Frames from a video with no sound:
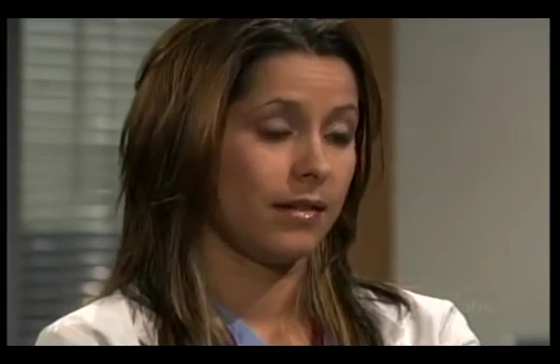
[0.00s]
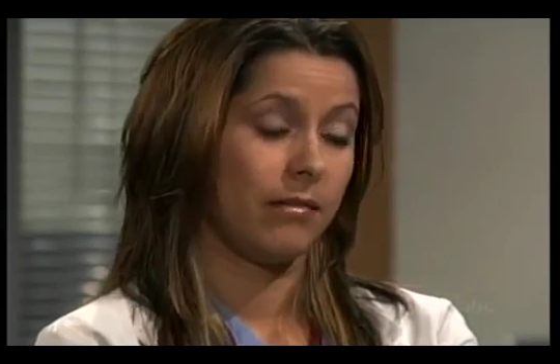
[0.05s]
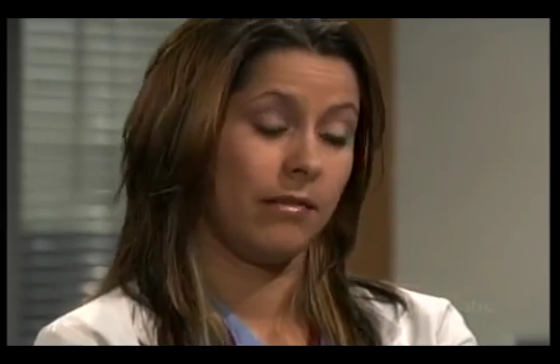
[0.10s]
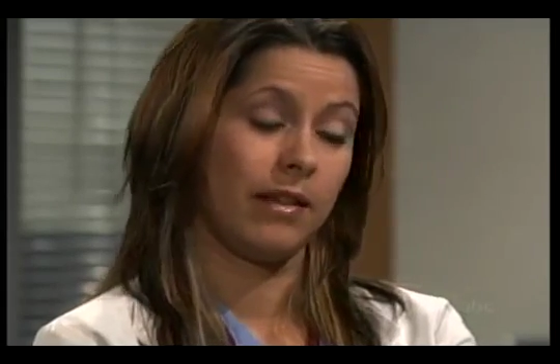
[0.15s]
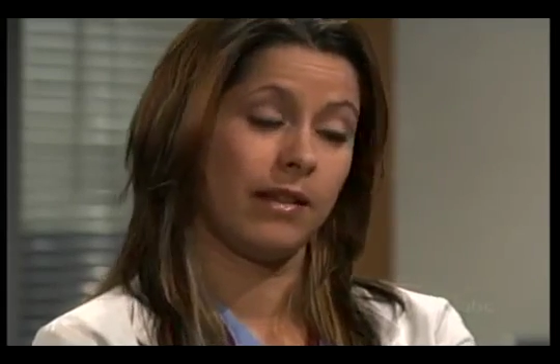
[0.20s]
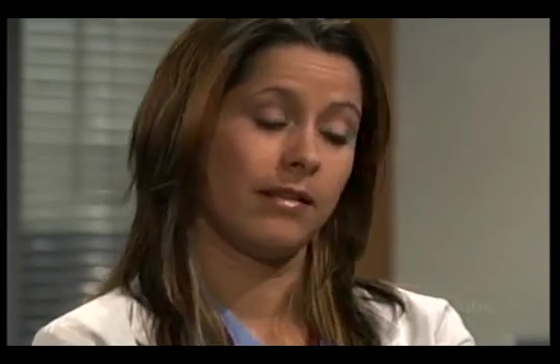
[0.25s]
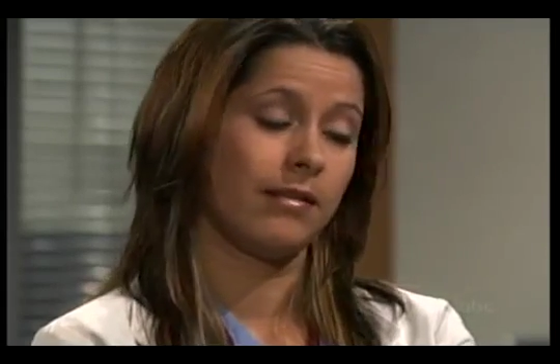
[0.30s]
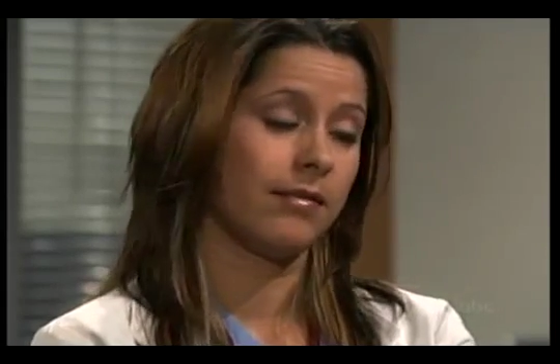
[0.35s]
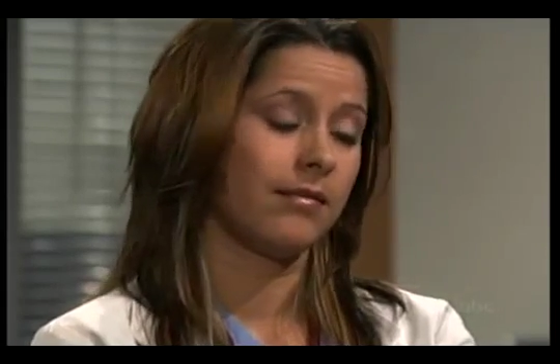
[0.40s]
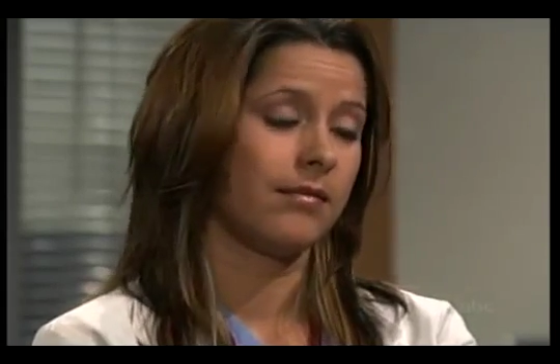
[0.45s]
I
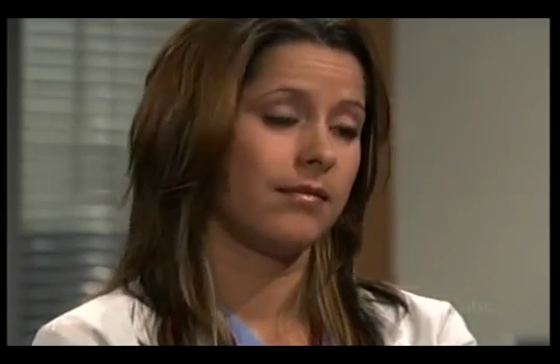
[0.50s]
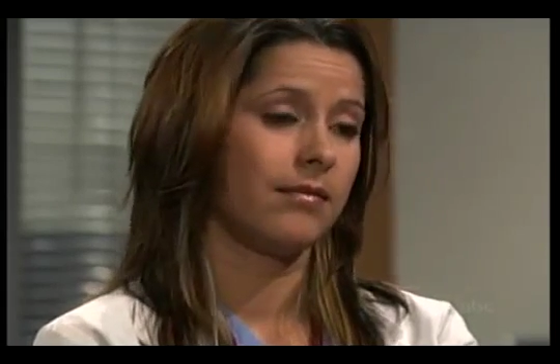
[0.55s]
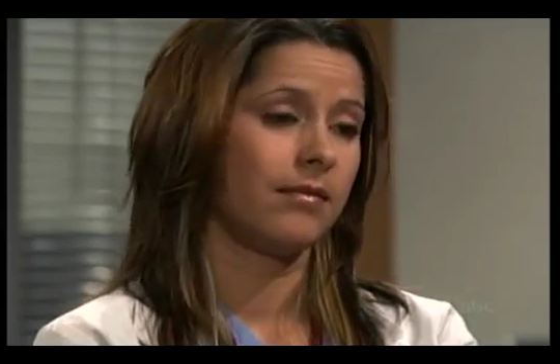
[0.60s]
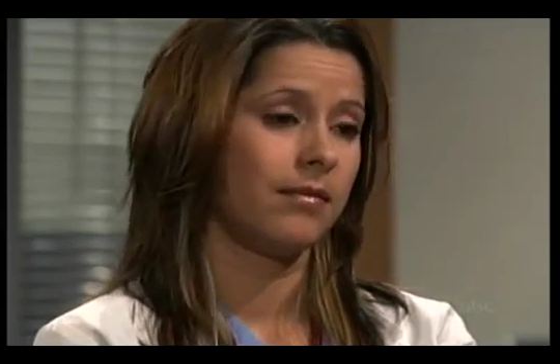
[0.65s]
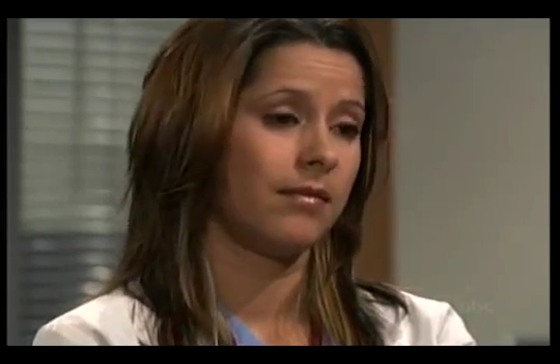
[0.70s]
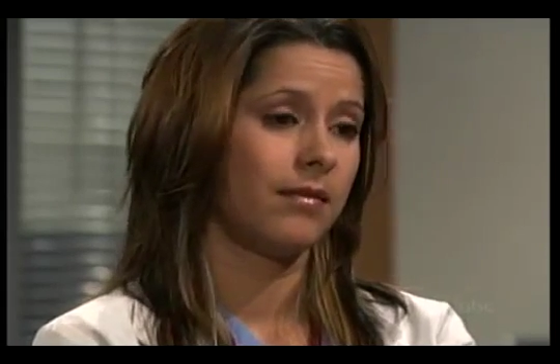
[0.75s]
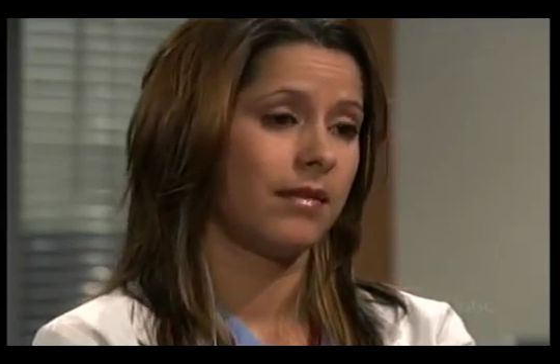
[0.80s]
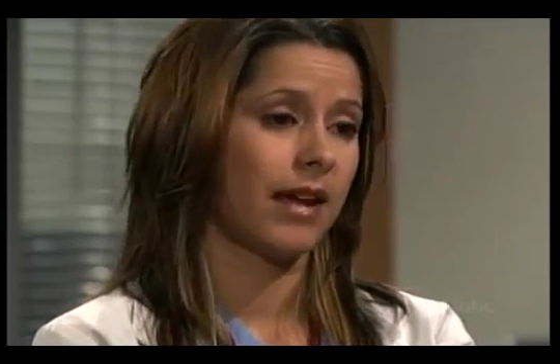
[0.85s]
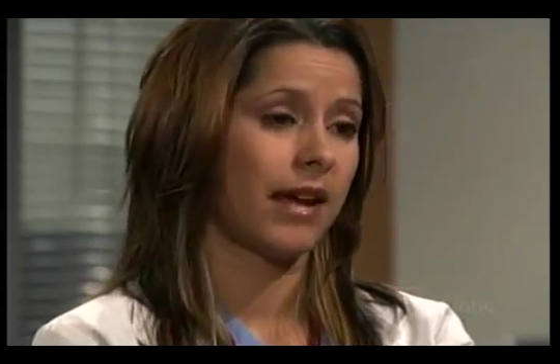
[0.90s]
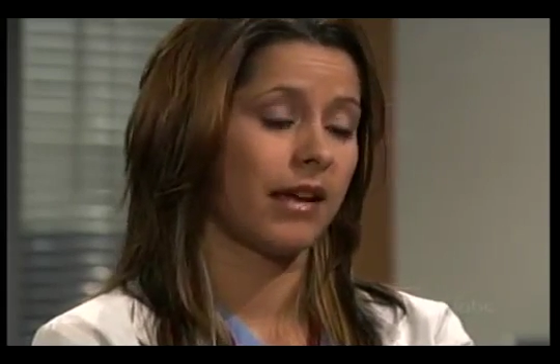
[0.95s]
mean,
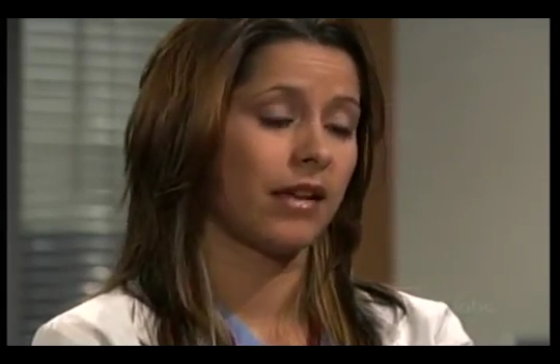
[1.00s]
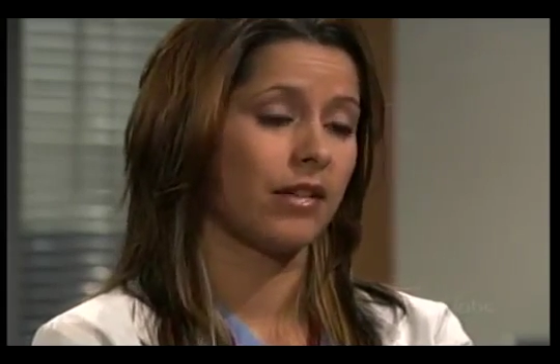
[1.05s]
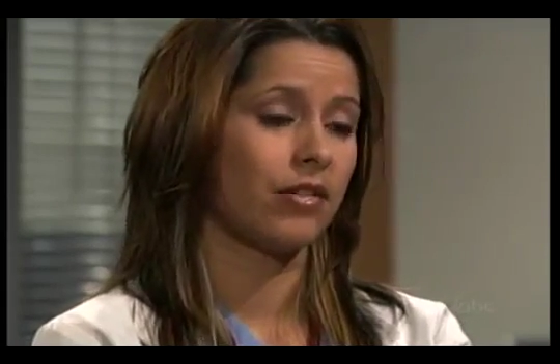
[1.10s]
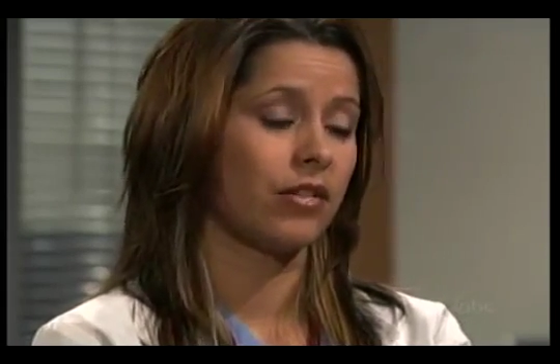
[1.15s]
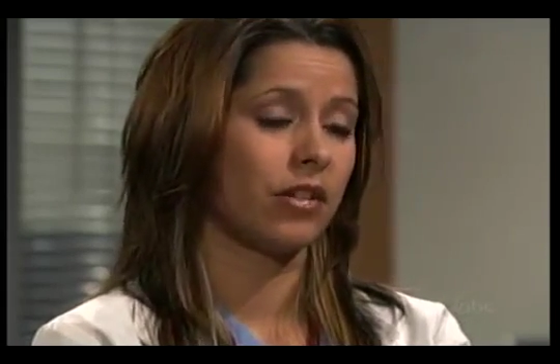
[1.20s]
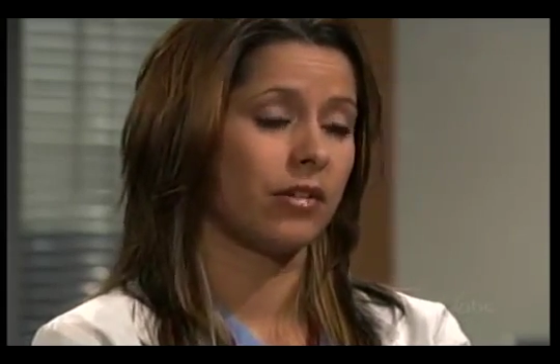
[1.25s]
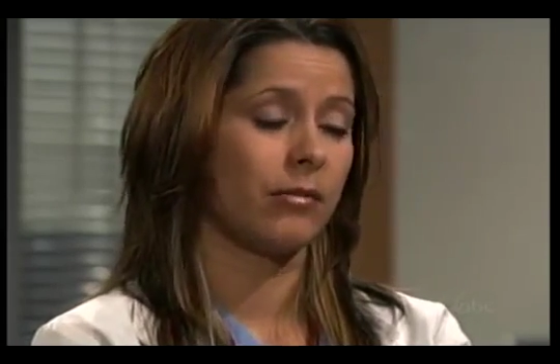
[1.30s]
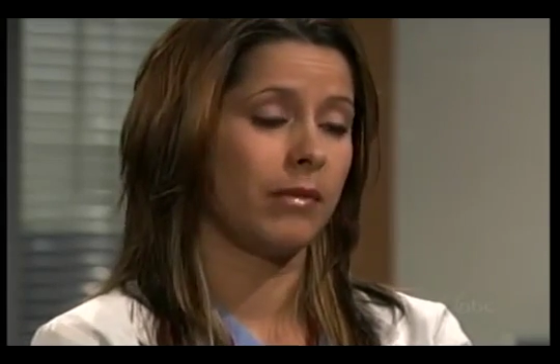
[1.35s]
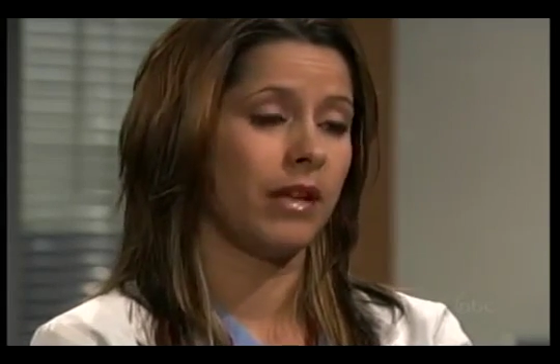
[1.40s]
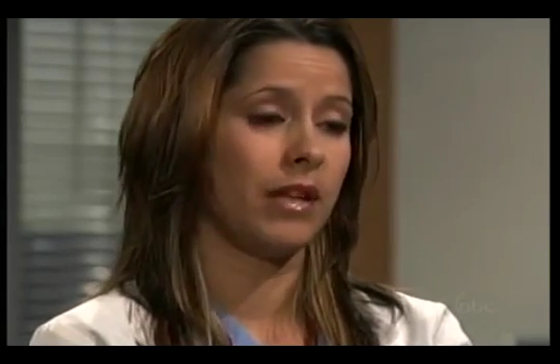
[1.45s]
that
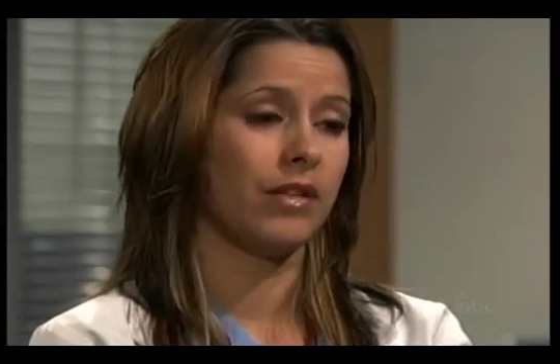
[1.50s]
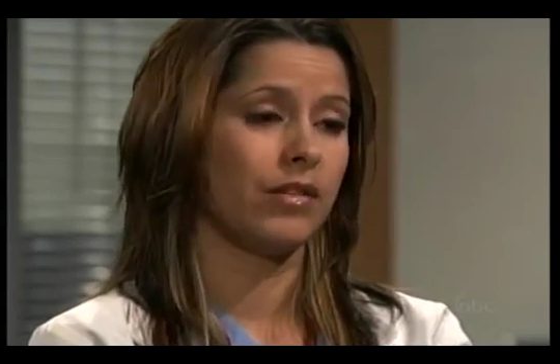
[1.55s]
could turn